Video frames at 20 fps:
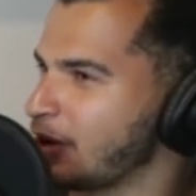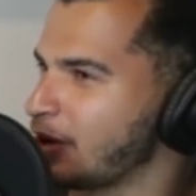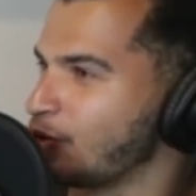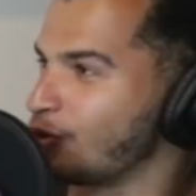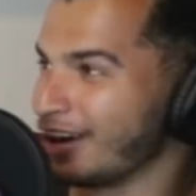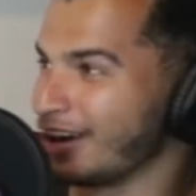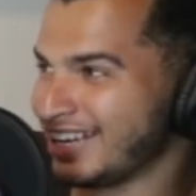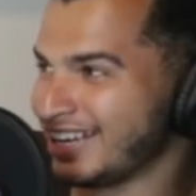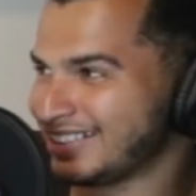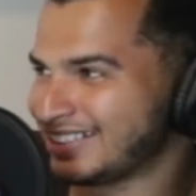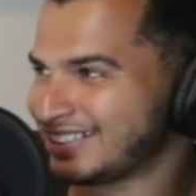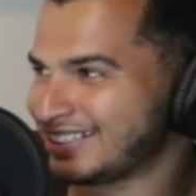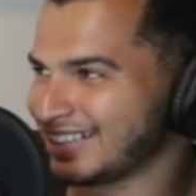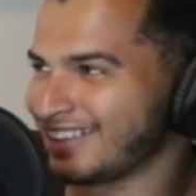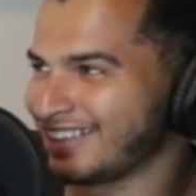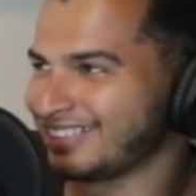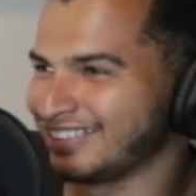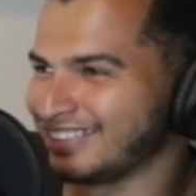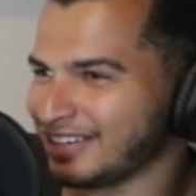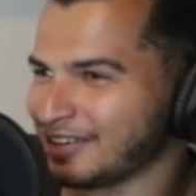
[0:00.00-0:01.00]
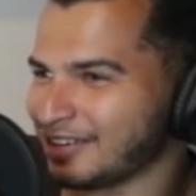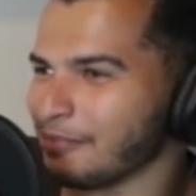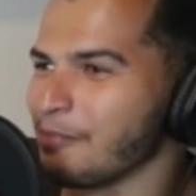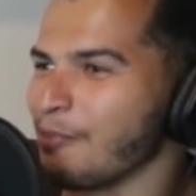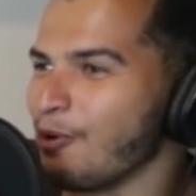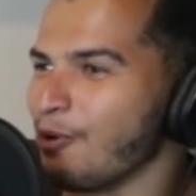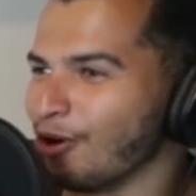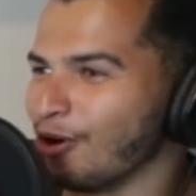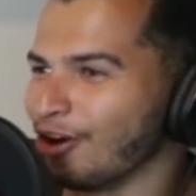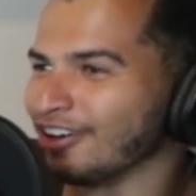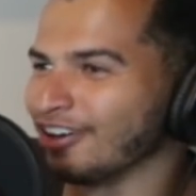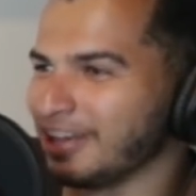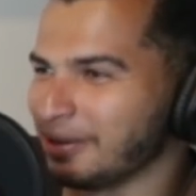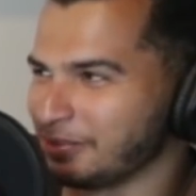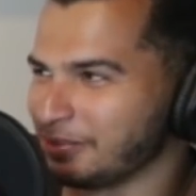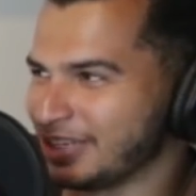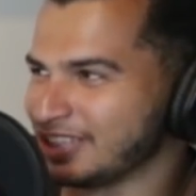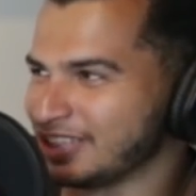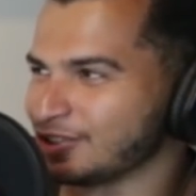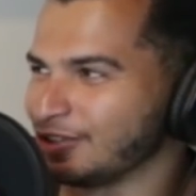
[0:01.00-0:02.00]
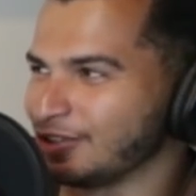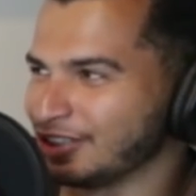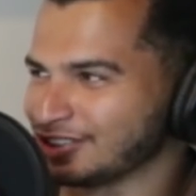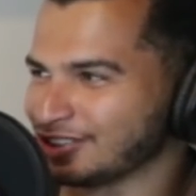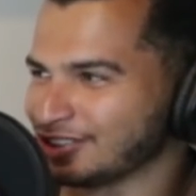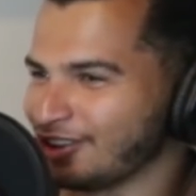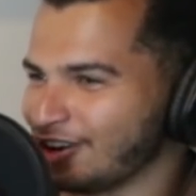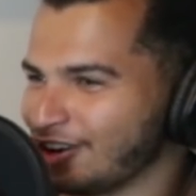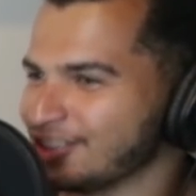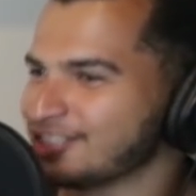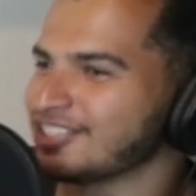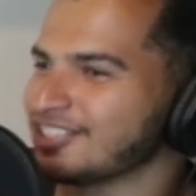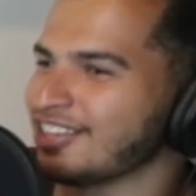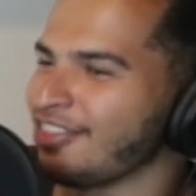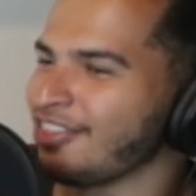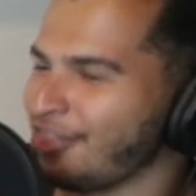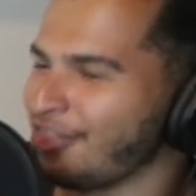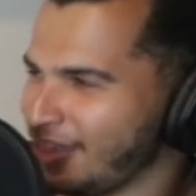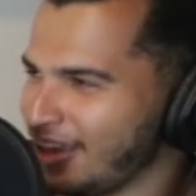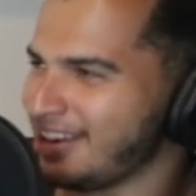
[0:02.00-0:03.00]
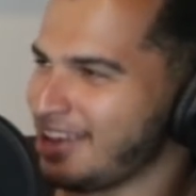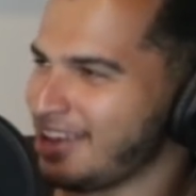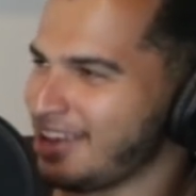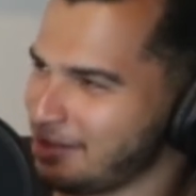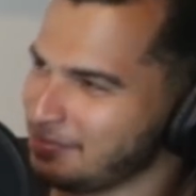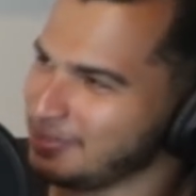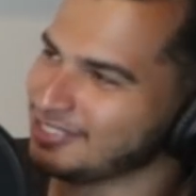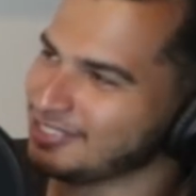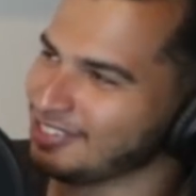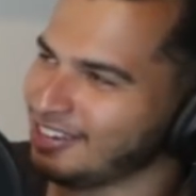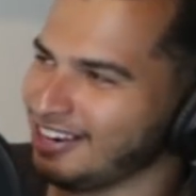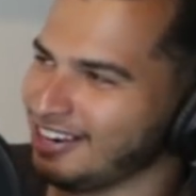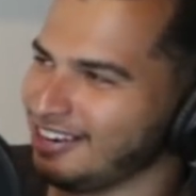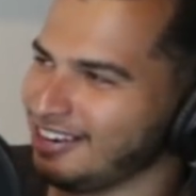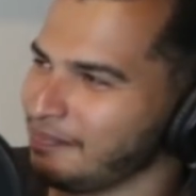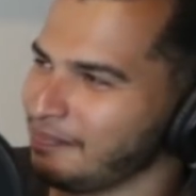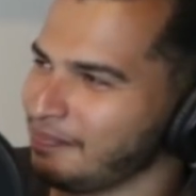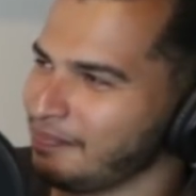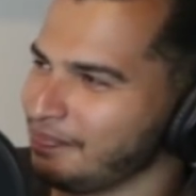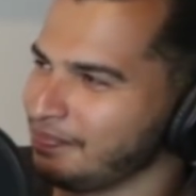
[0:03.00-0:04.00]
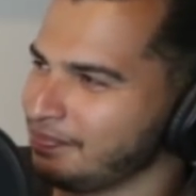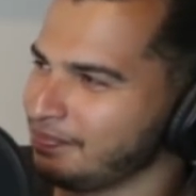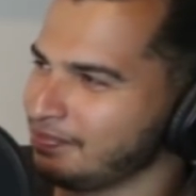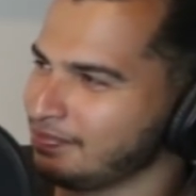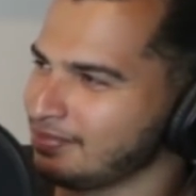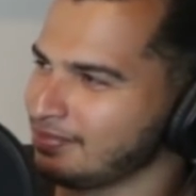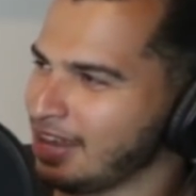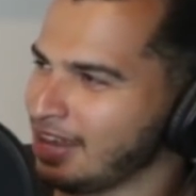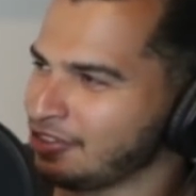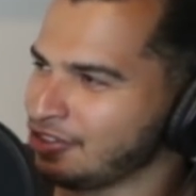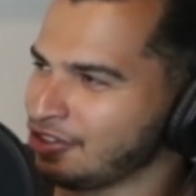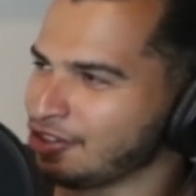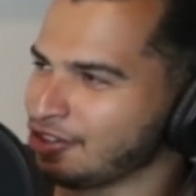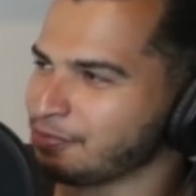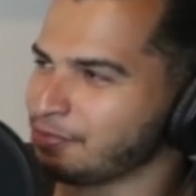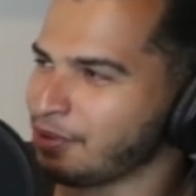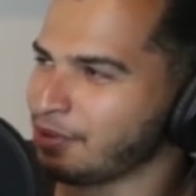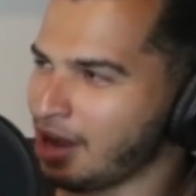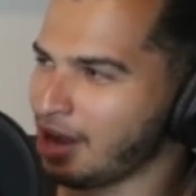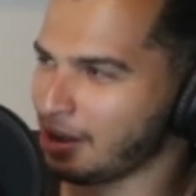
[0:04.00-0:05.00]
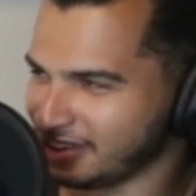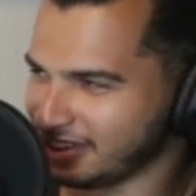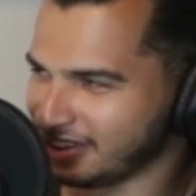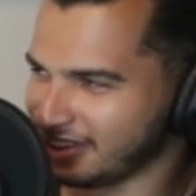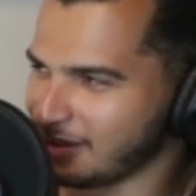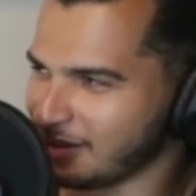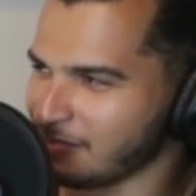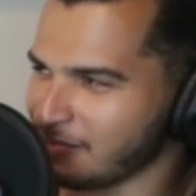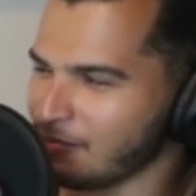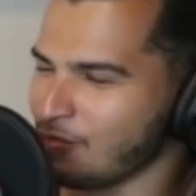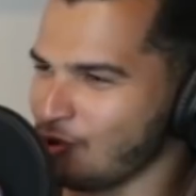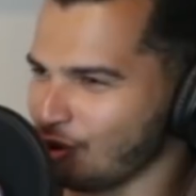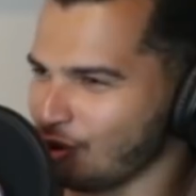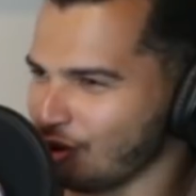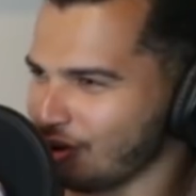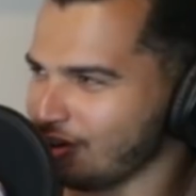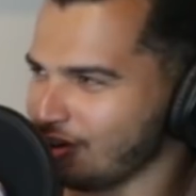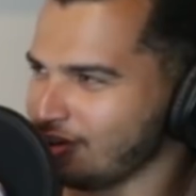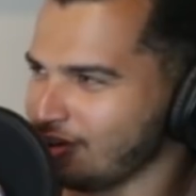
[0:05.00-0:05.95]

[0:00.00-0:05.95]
about rates, I think more Lamborghinis are rental cars than Hemis are. I think you're probably going to get more.